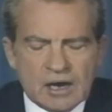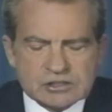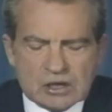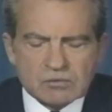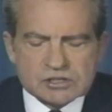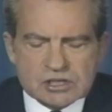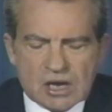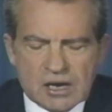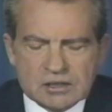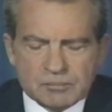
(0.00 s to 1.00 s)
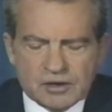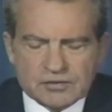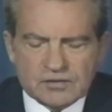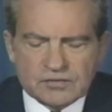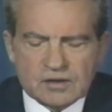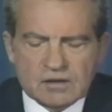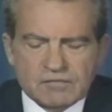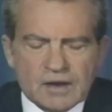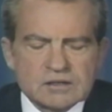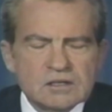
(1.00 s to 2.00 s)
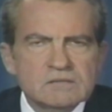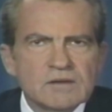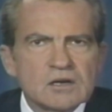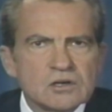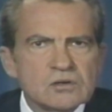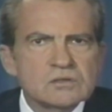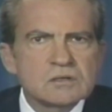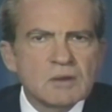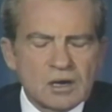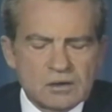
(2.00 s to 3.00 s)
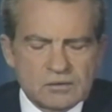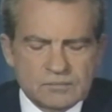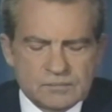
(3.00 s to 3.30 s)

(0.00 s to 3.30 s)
I shall resign the presidency effective at noon tomorrow.